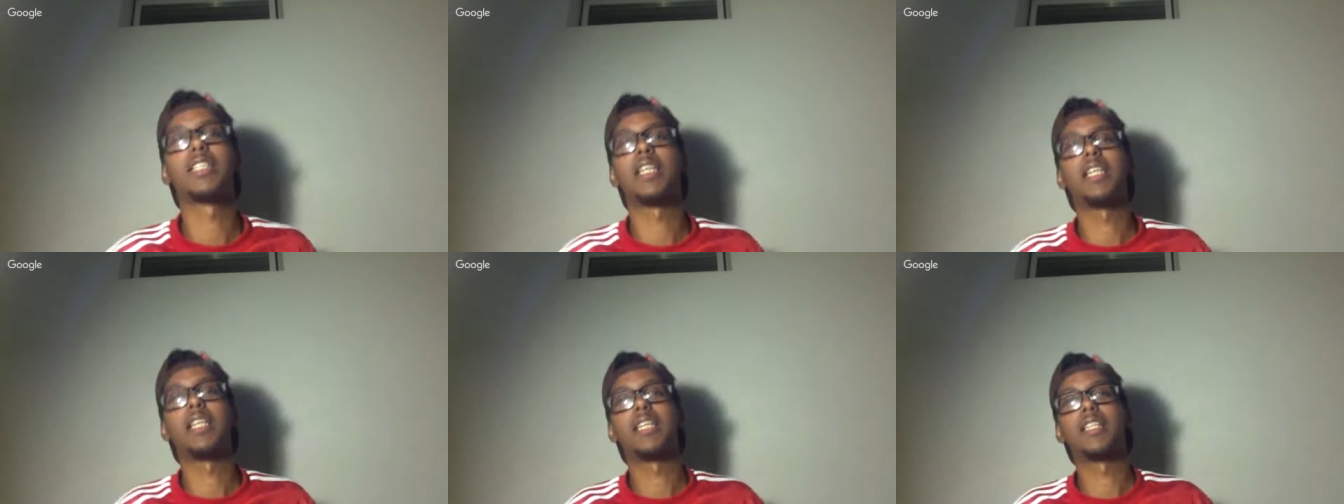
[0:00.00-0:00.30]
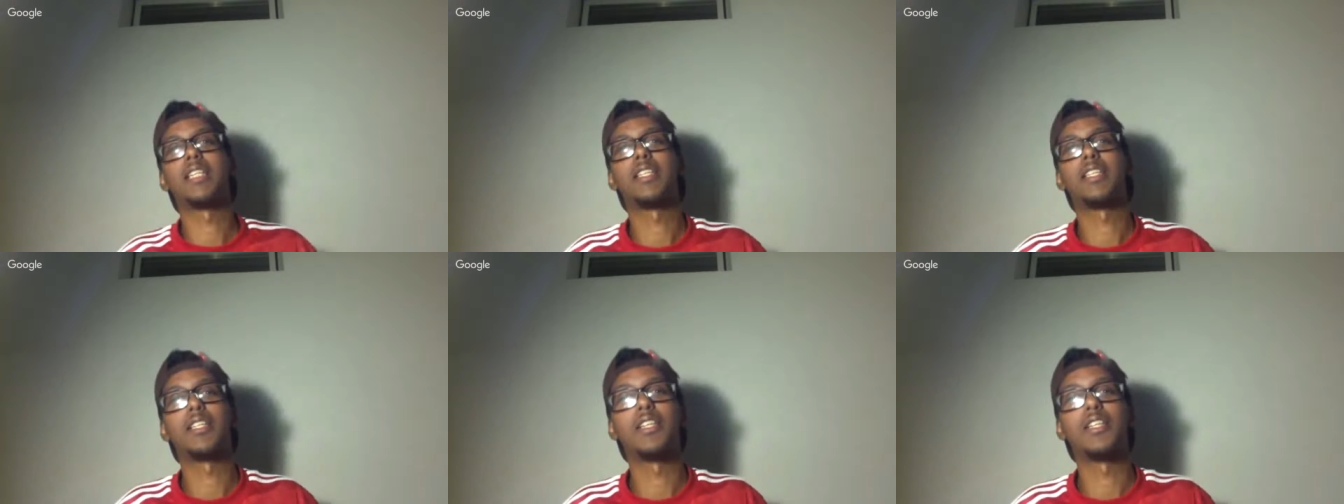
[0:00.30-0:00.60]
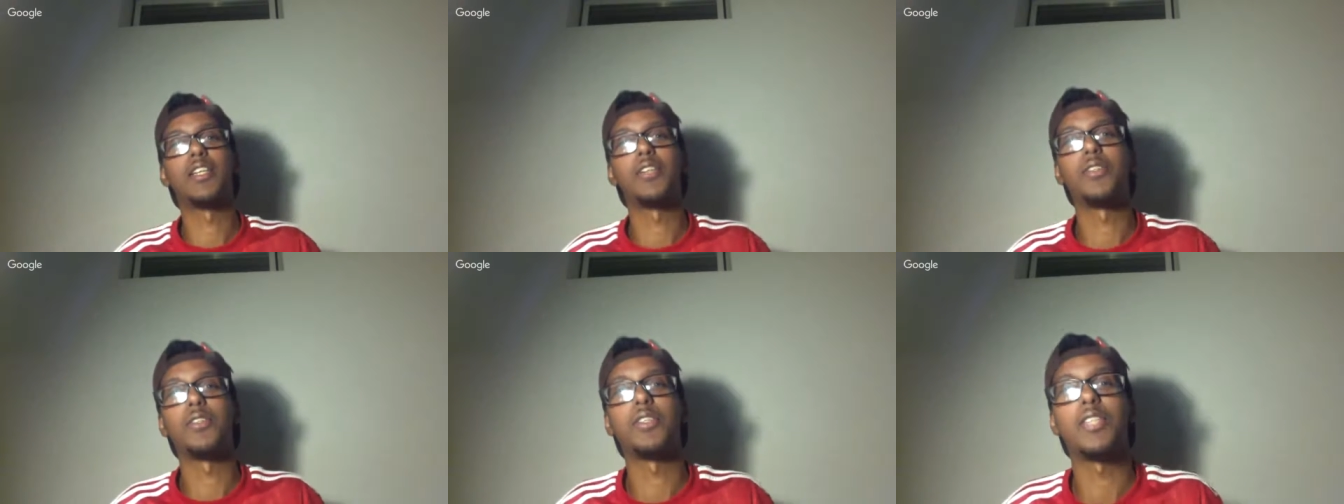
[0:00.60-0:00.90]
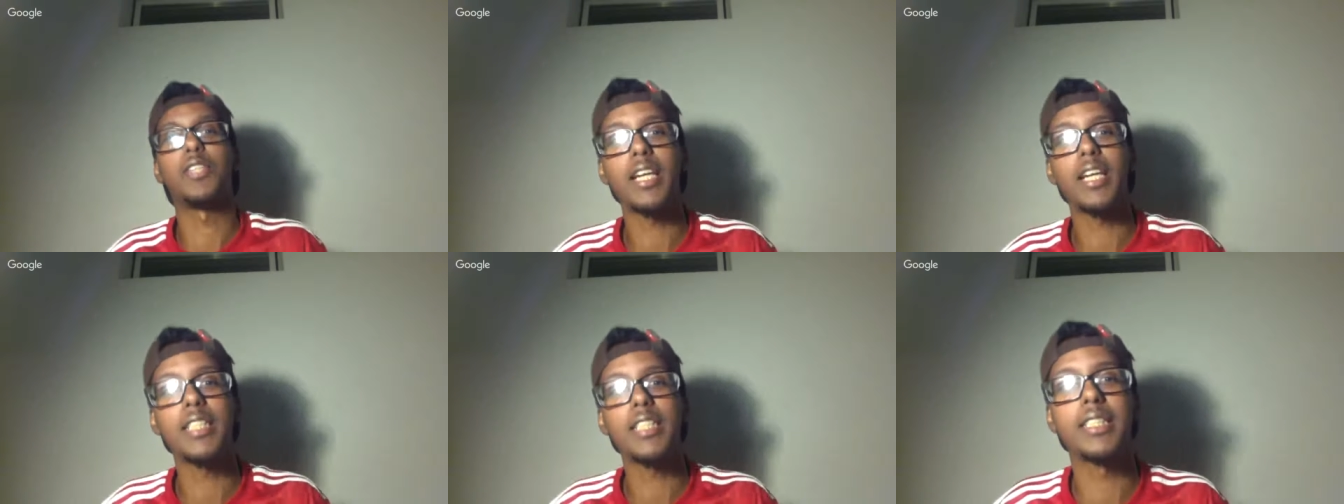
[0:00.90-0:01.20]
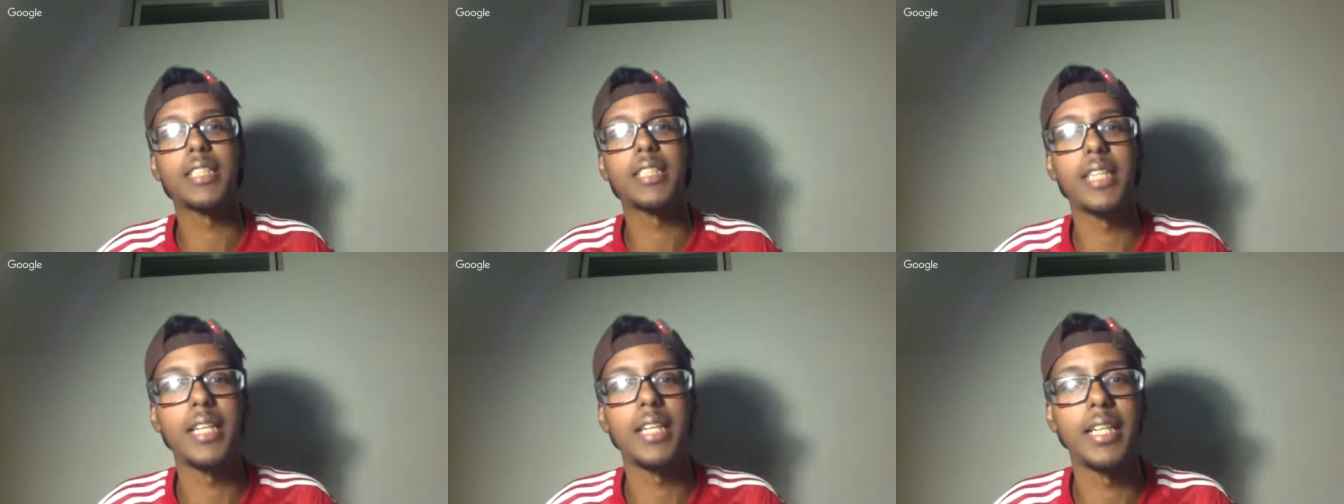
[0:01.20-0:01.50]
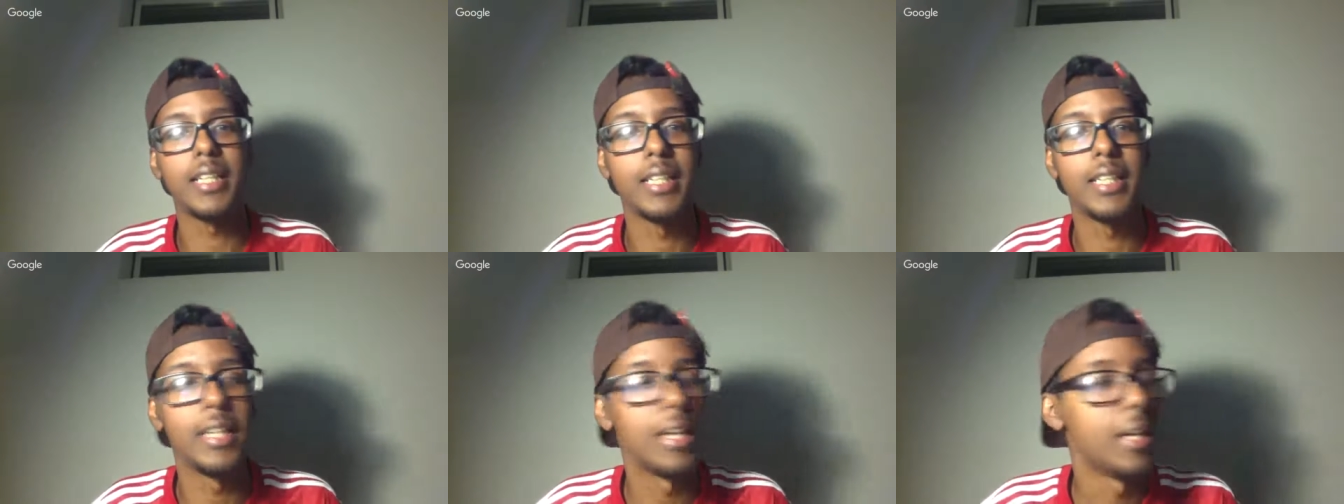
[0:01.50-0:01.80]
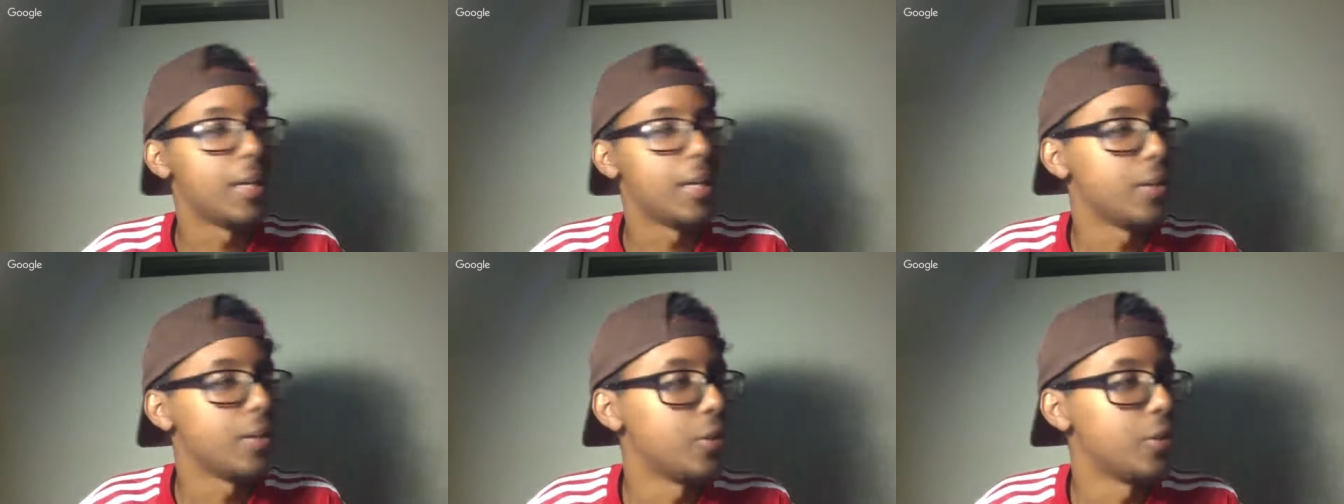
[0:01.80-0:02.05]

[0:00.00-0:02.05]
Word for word: you know, you're not just gonna, you know,